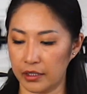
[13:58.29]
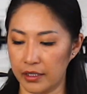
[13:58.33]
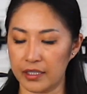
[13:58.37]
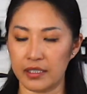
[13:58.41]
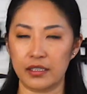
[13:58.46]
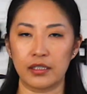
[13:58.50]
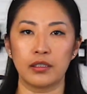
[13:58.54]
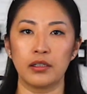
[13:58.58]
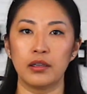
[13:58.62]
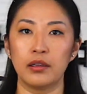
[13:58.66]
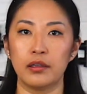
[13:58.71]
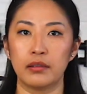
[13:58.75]

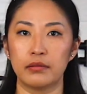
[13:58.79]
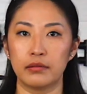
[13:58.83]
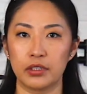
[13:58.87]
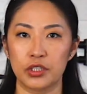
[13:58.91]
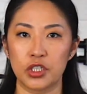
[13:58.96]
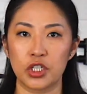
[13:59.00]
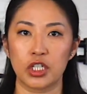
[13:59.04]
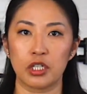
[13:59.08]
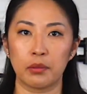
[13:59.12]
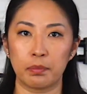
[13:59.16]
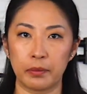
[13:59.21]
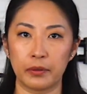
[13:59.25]
There are
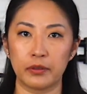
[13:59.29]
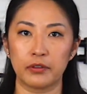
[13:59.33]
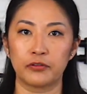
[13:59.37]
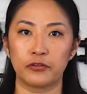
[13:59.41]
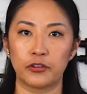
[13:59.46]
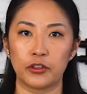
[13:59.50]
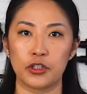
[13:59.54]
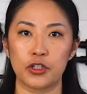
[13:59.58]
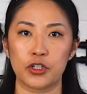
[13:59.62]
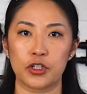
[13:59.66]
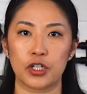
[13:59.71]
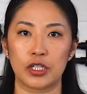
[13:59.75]
cheaper
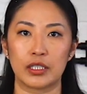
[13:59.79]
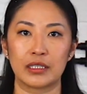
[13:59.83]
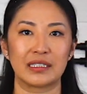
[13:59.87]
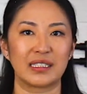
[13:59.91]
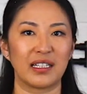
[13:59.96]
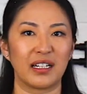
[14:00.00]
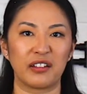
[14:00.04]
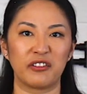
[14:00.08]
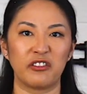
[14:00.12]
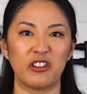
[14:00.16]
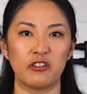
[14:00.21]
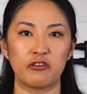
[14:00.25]
versions
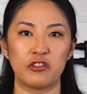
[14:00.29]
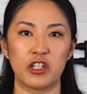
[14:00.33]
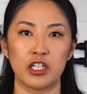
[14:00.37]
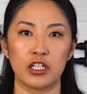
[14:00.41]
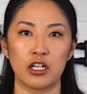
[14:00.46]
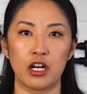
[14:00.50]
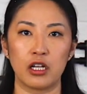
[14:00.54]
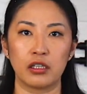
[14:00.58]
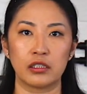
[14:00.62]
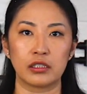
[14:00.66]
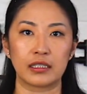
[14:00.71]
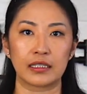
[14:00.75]
like
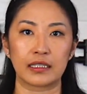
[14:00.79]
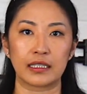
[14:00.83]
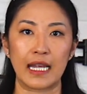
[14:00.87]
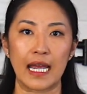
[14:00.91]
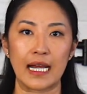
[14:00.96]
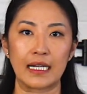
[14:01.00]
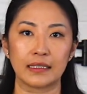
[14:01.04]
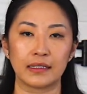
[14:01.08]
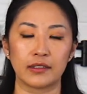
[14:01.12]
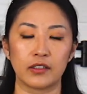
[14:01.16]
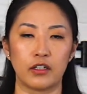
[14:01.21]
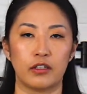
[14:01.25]
$50
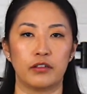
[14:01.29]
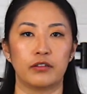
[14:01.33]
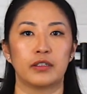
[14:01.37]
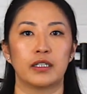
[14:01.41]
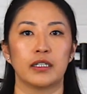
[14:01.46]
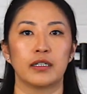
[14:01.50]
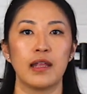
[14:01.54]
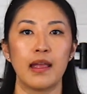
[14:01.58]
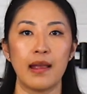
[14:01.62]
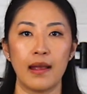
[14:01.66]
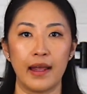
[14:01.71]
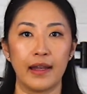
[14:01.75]
cast
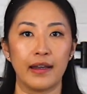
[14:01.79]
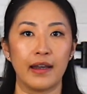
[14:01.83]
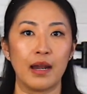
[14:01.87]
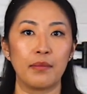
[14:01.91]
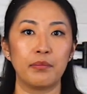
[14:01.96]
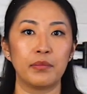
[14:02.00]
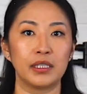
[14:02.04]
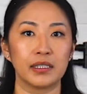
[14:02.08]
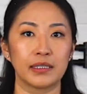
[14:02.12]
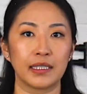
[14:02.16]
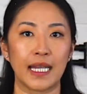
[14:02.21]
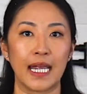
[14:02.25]
iron,
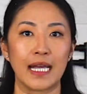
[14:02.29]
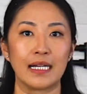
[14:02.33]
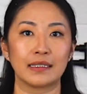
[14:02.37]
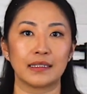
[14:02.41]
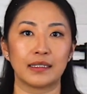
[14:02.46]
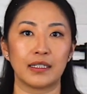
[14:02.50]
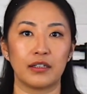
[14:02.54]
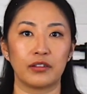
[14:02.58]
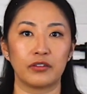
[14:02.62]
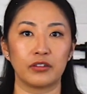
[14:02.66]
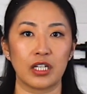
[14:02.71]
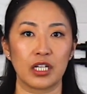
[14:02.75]
enameled
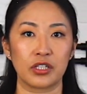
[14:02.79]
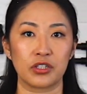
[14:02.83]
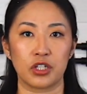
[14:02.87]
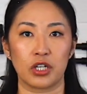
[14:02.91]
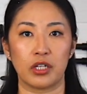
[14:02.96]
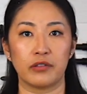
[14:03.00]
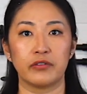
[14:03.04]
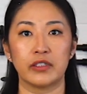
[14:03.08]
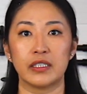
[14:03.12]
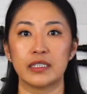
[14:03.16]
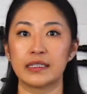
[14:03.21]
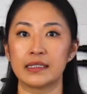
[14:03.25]
cast iron Dutch
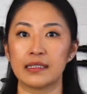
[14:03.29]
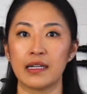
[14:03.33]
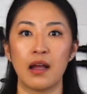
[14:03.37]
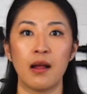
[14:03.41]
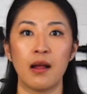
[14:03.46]
ovens